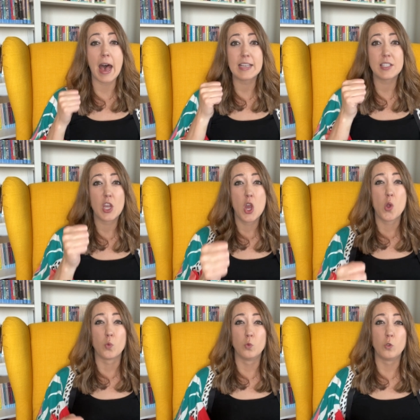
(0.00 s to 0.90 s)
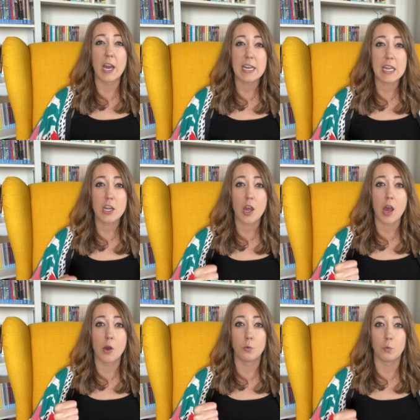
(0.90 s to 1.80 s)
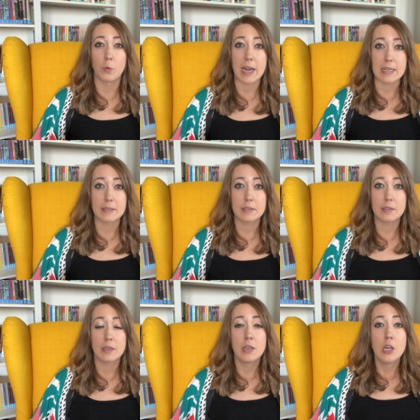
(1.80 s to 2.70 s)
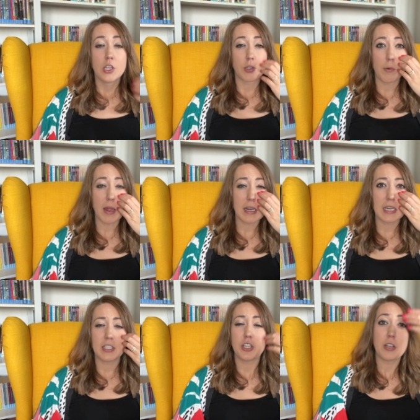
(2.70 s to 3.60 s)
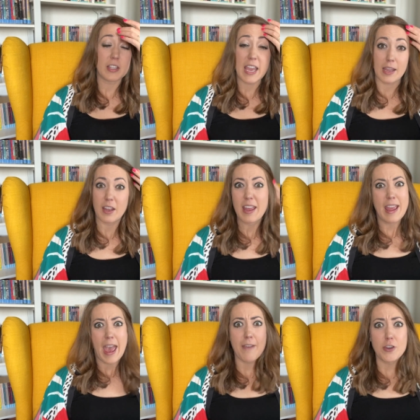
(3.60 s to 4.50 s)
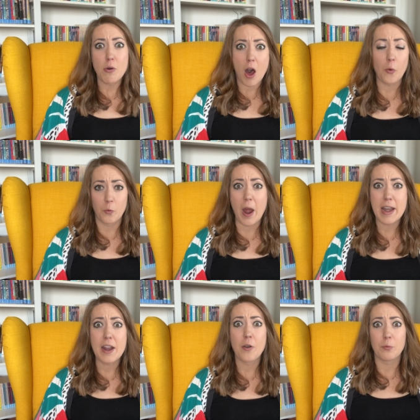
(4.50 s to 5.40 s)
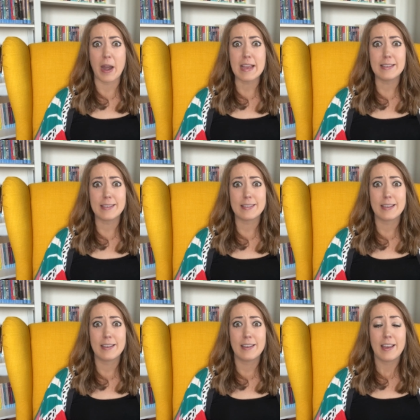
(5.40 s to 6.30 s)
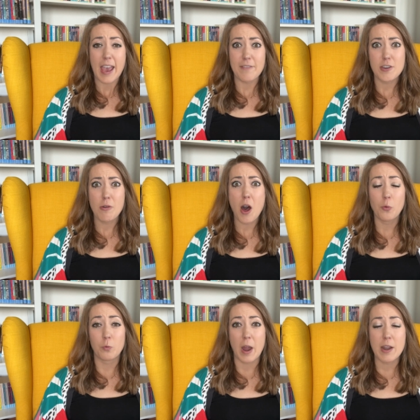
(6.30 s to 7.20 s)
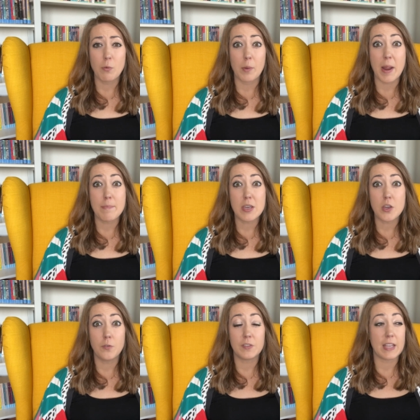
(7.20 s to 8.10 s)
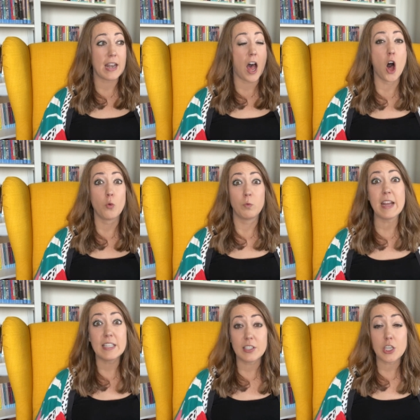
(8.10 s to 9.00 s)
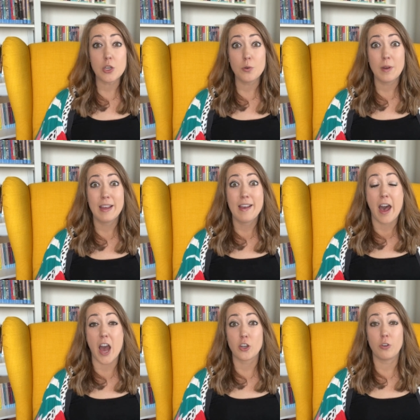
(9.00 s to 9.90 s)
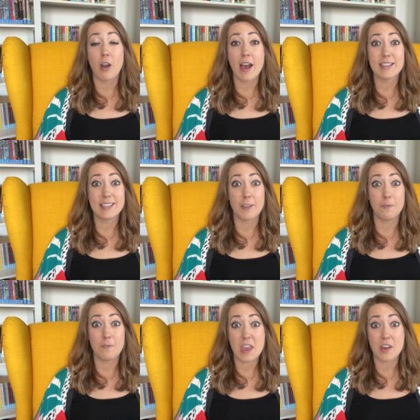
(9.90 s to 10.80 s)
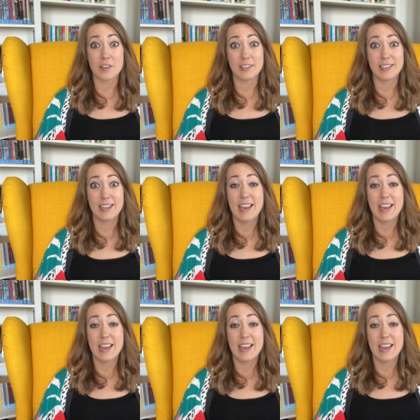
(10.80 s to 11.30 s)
us running a race. So I wanted you to think, have you all run in a race? Have you all run where maybe you've said, I'll race you across the field?